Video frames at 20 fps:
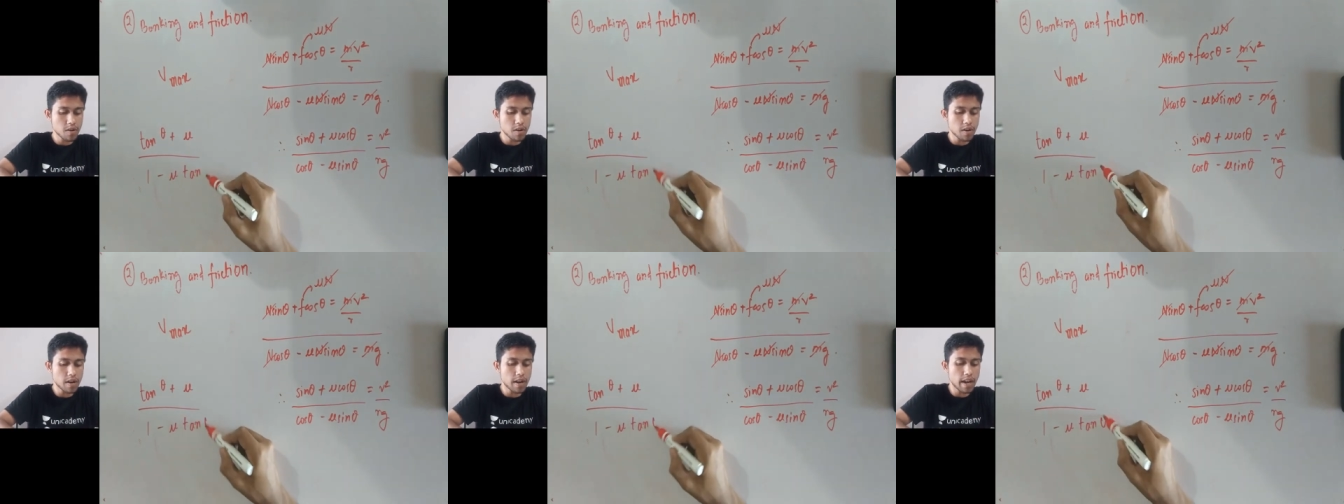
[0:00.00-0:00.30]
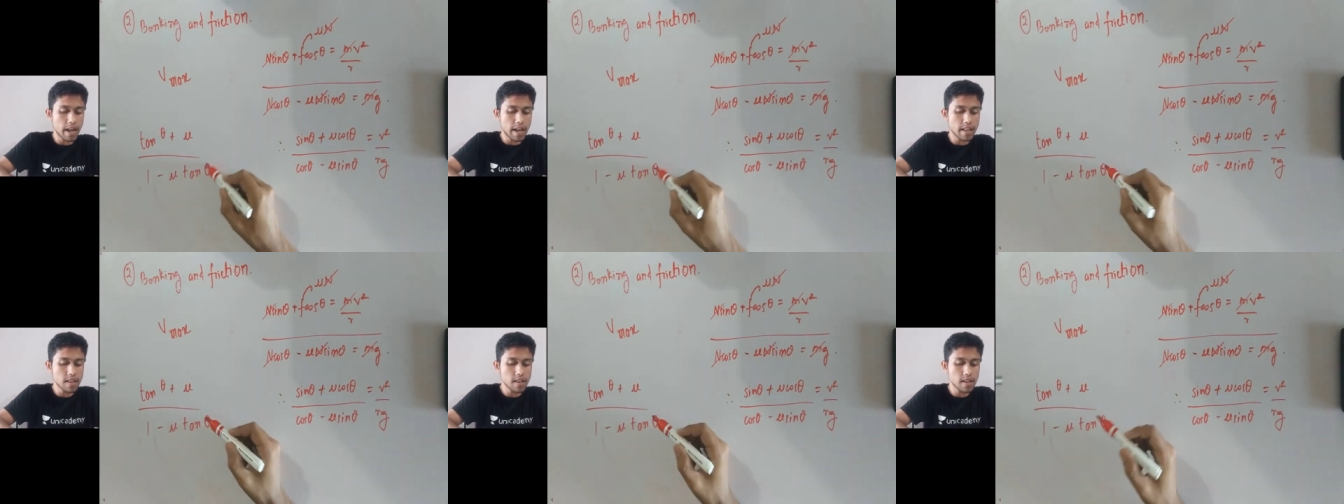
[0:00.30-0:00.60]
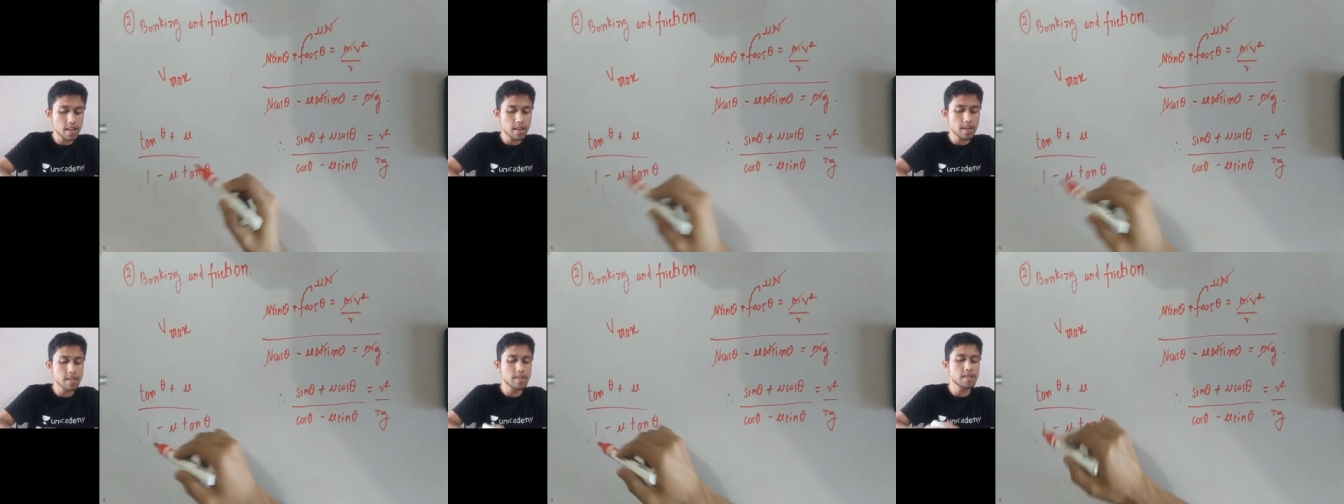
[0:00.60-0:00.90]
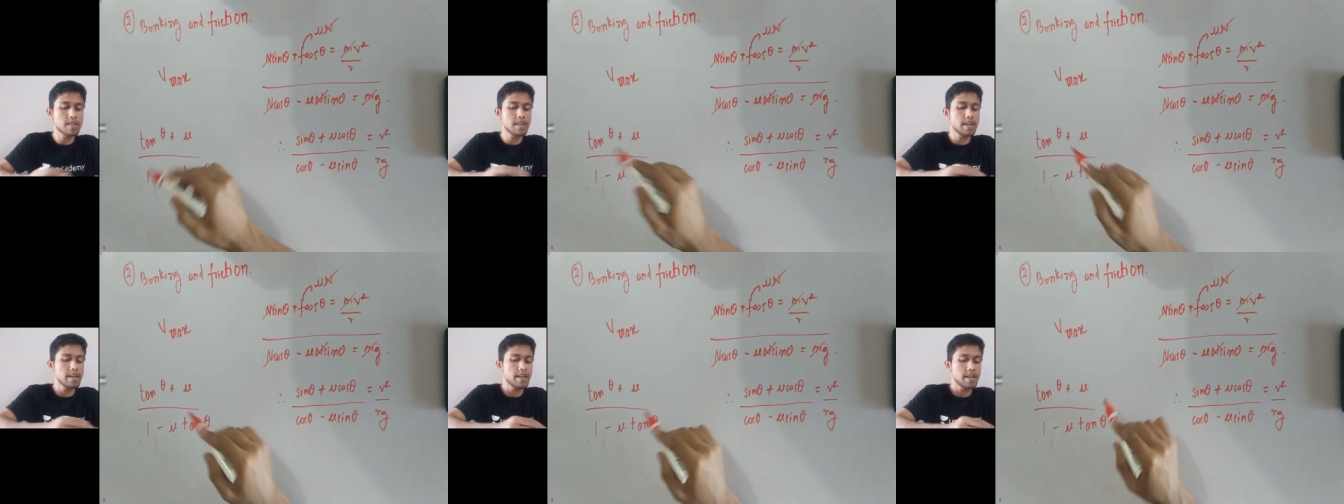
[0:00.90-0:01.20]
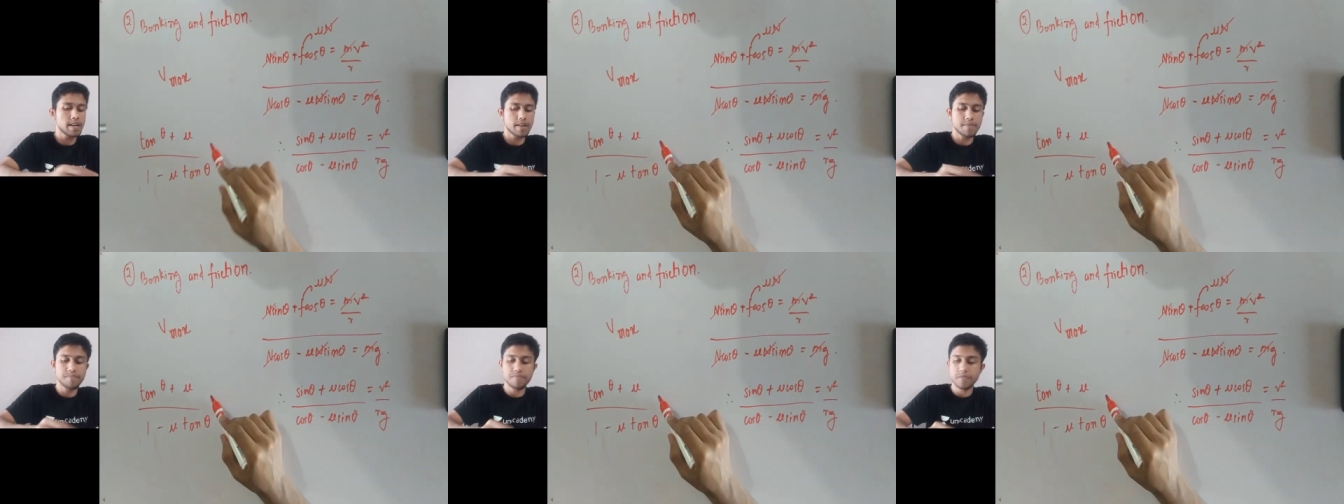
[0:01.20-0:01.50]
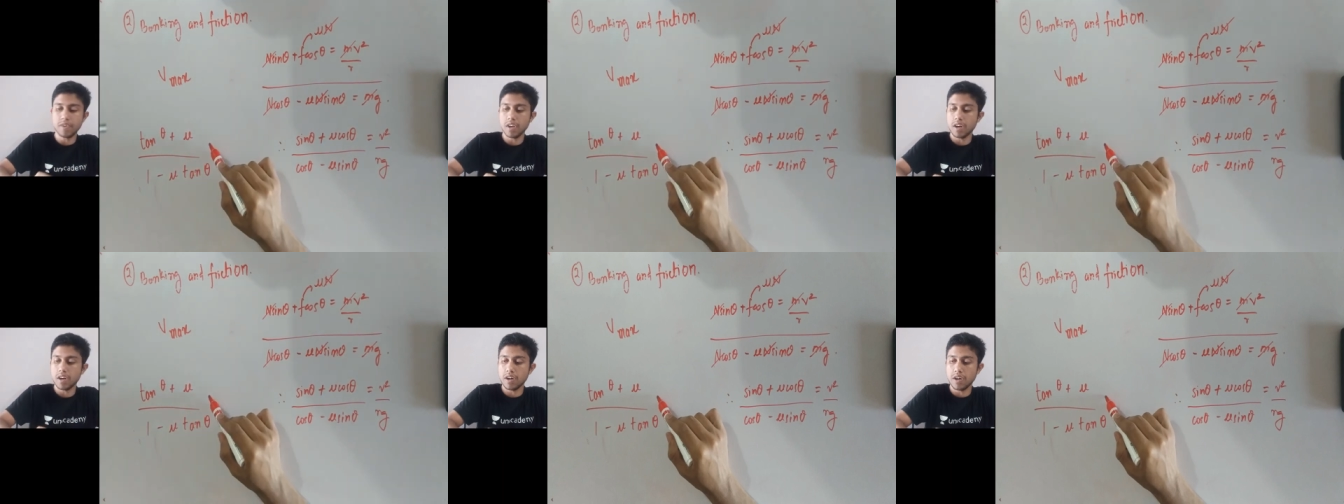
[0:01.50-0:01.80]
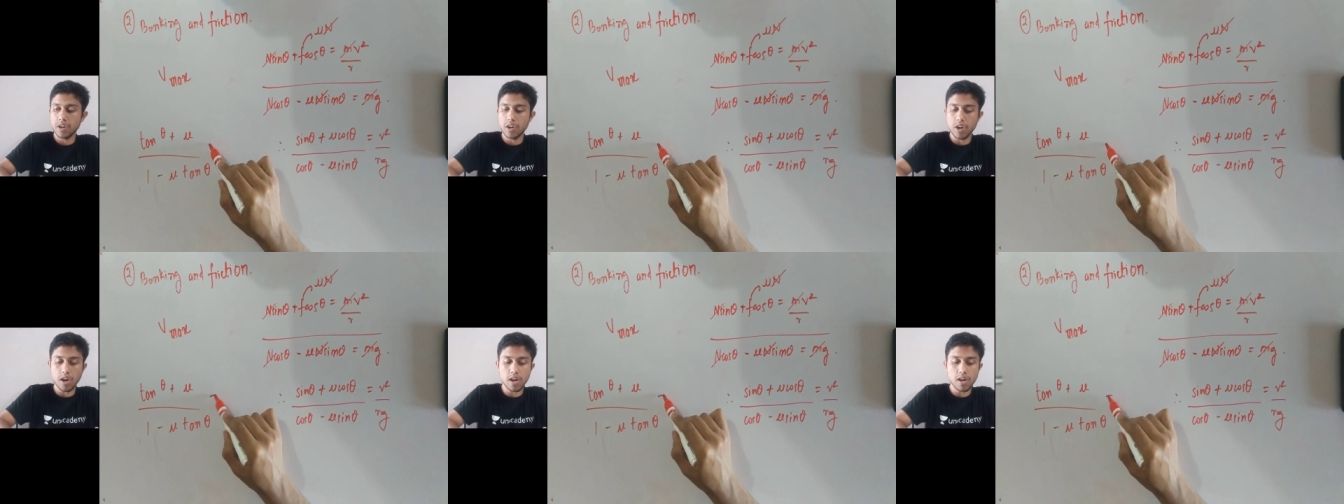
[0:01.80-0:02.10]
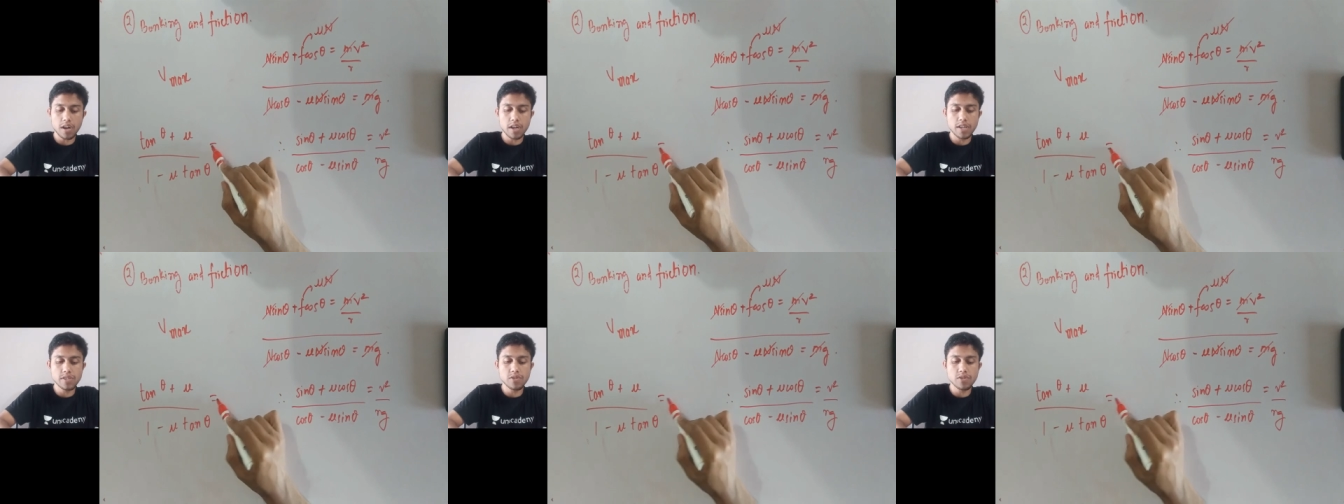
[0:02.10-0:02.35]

tan theta. Dot is